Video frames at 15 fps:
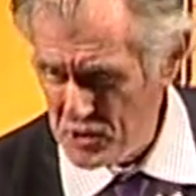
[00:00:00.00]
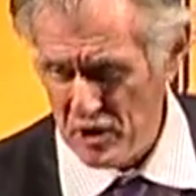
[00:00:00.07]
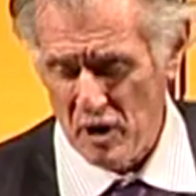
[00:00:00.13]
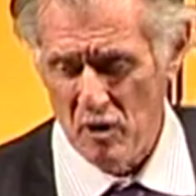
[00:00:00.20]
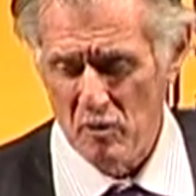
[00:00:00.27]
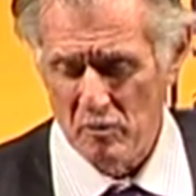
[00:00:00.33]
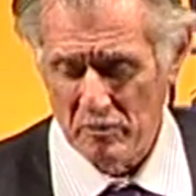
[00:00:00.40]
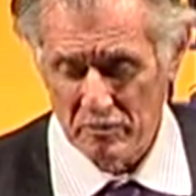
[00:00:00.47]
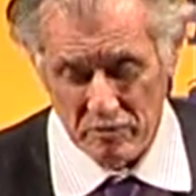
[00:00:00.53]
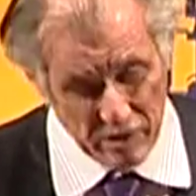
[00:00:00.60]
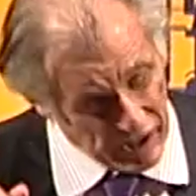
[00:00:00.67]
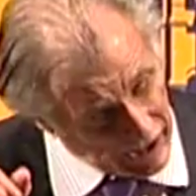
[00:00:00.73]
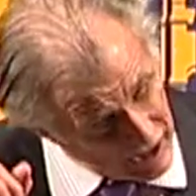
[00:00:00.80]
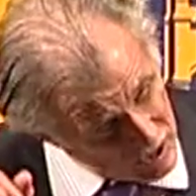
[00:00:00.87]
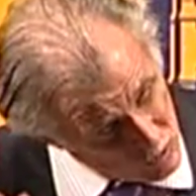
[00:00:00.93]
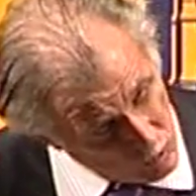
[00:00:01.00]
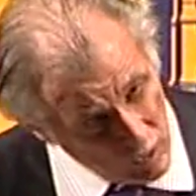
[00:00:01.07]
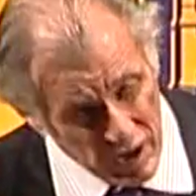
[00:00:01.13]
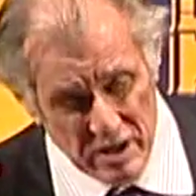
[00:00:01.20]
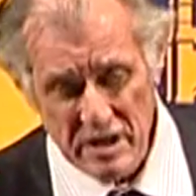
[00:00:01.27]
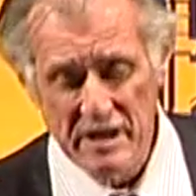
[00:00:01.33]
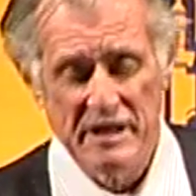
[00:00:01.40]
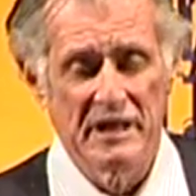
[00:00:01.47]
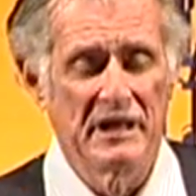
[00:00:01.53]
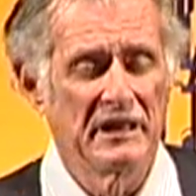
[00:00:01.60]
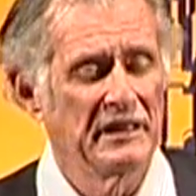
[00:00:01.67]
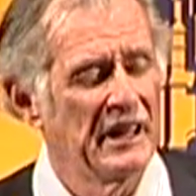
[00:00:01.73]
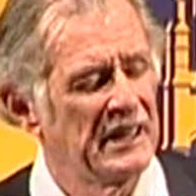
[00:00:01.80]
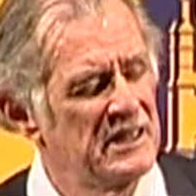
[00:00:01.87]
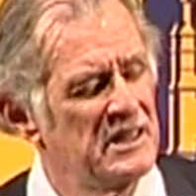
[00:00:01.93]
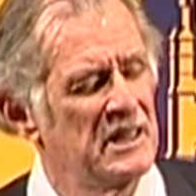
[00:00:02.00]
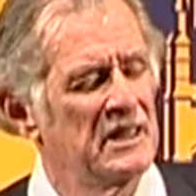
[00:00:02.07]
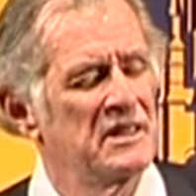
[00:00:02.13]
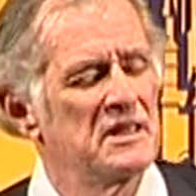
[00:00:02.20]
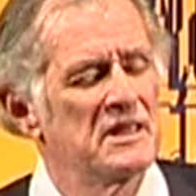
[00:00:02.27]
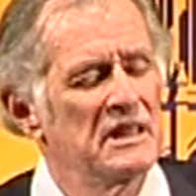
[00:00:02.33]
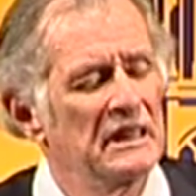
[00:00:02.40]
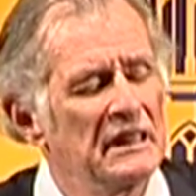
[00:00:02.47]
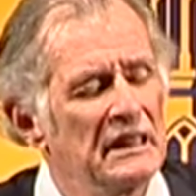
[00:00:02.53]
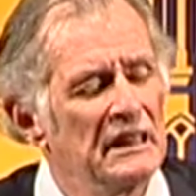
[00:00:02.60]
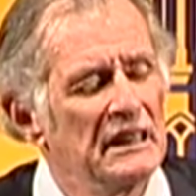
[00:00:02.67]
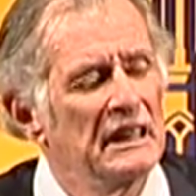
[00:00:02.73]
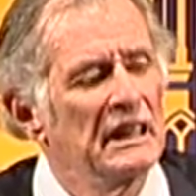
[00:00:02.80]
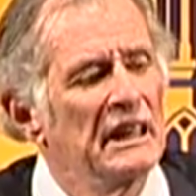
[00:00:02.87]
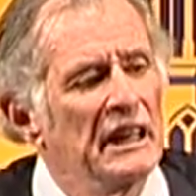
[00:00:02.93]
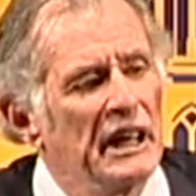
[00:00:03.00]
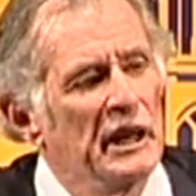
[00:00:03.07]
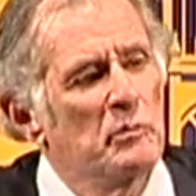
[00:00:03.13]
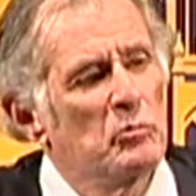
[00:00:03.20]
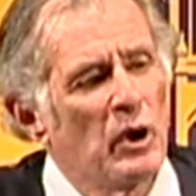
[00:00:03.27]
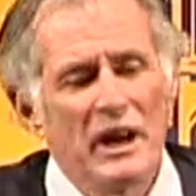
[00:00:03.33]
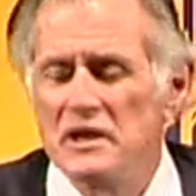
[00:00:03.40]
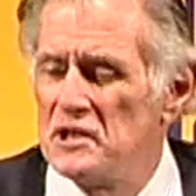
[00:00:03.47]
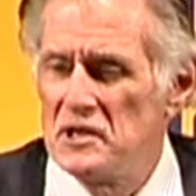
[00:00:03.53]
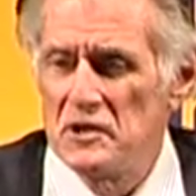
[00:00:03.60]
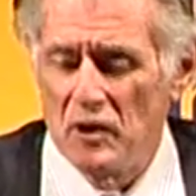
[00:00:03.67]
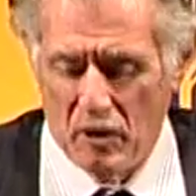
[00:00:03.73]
though, is one thing that does embrace us